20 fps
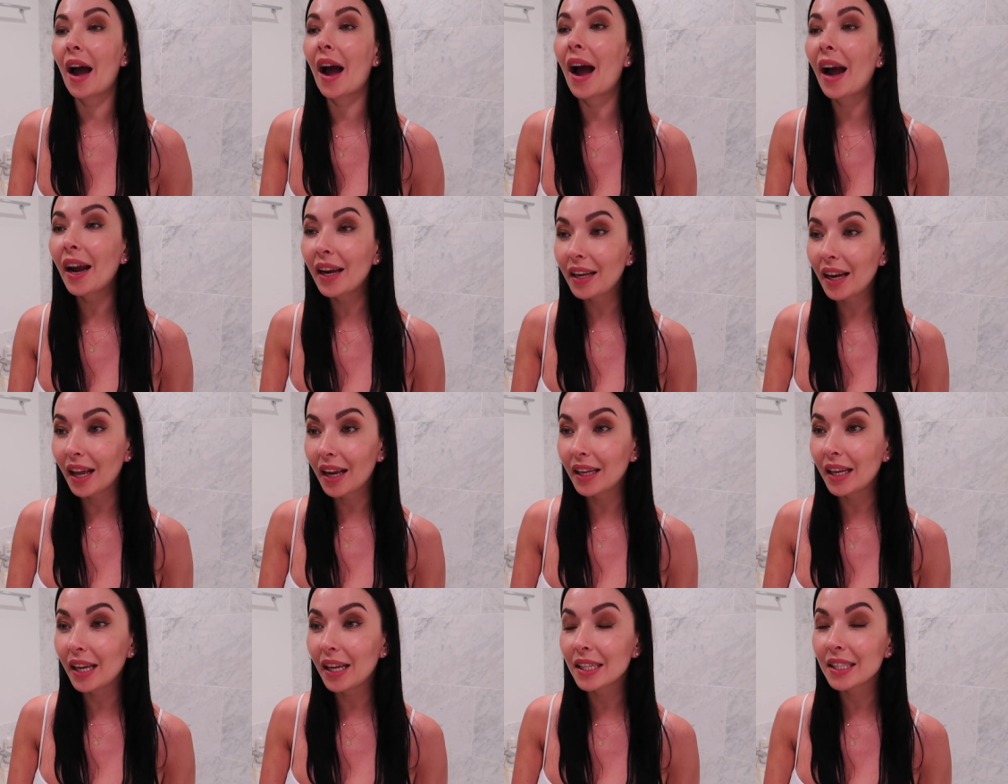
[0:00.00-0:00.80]

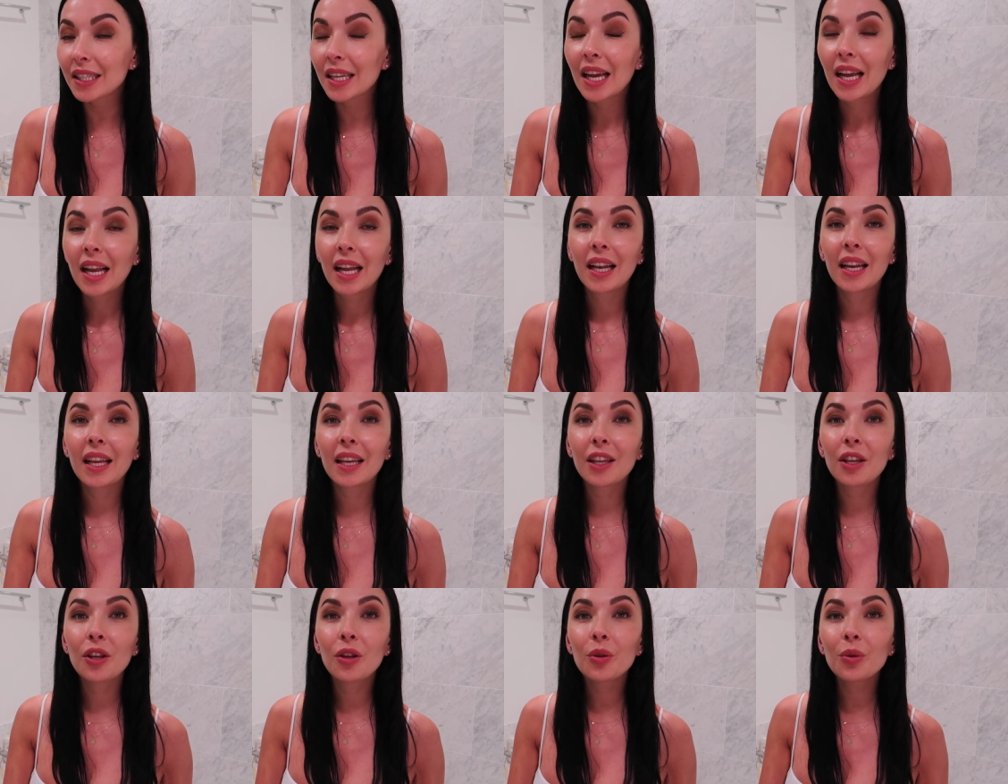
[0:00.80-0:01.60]
highlighted
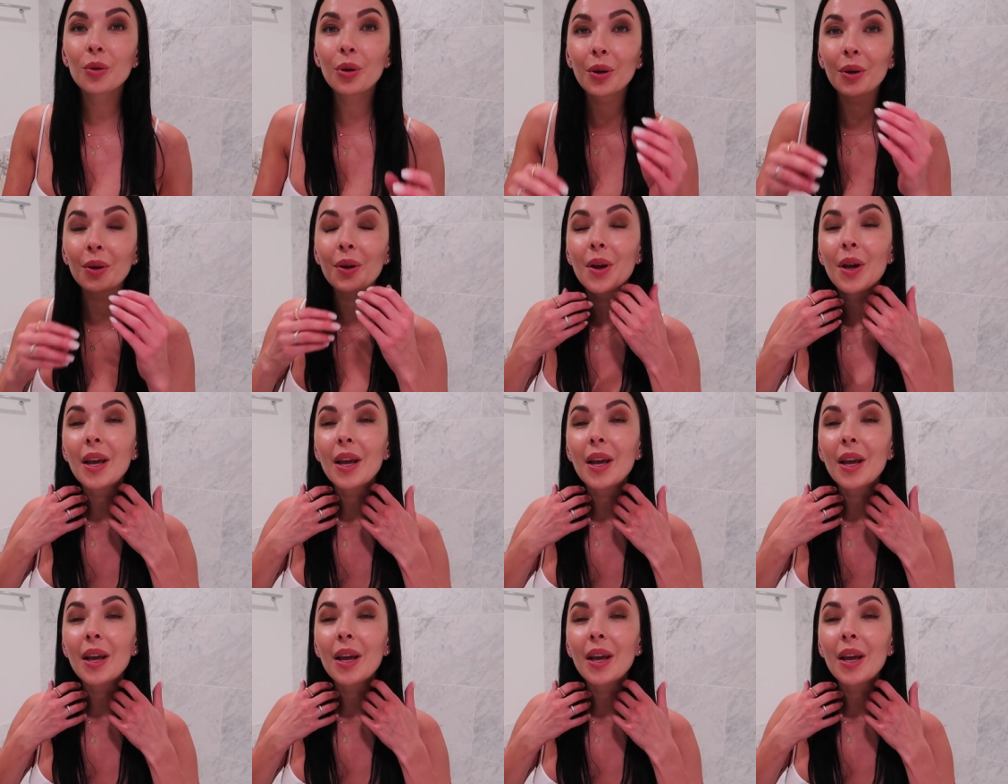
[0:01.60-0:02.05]
like you